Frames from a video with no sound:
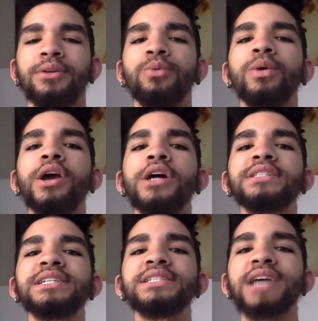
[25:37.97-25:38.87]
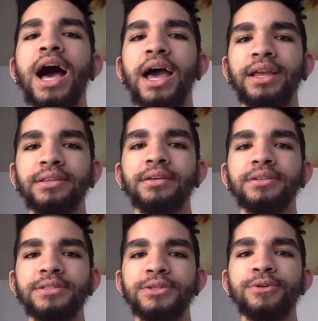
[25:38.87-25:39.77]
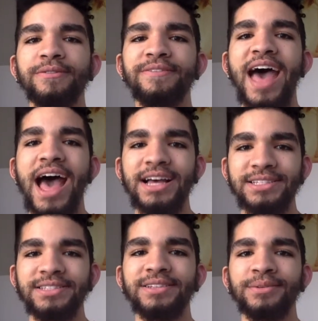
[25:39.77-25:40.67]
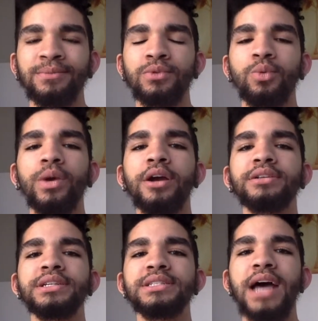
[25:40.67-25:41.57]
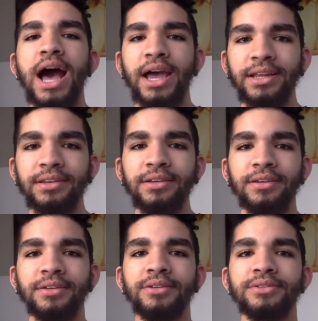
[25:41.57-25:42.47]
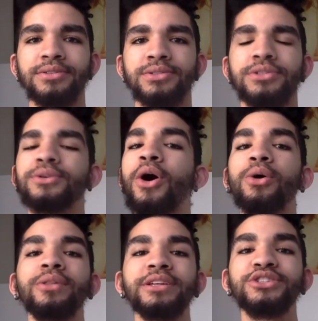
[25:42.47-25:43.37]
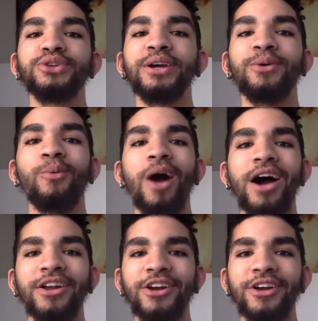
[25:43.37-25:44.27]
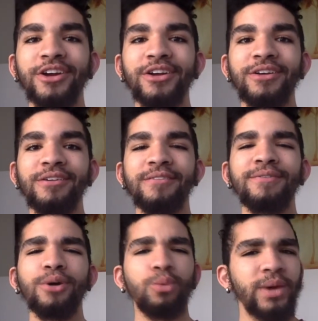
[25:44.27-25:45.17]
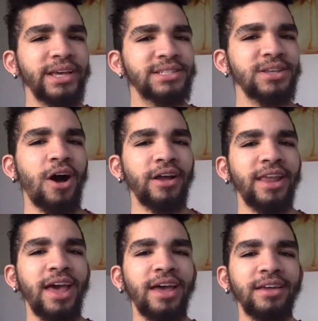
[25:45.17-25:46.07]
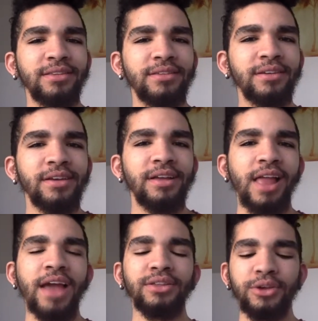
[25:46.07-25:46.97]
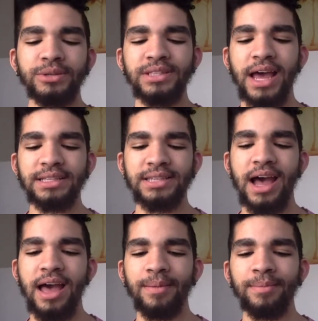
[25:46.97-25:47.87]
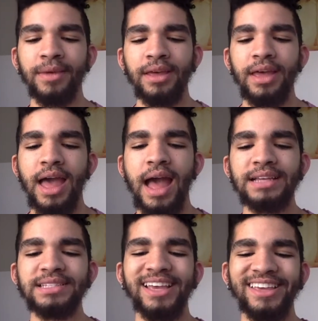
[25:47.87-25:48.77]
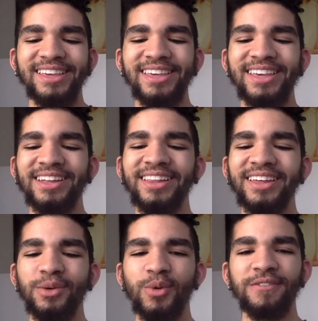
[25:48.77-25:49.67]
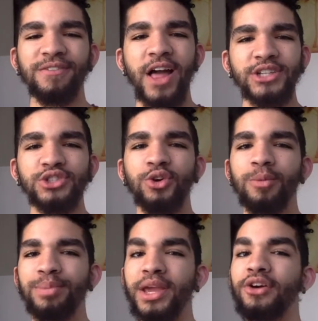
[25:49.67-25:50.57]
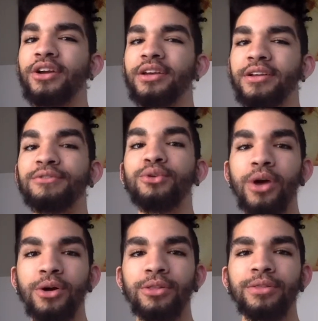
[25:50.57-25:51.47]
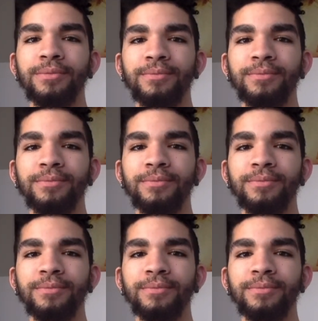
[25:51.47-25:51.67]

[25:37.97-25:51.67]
We are designed to fast. We are designed to only drink water for weeks on end and use that time as a healing reflectional period of growth.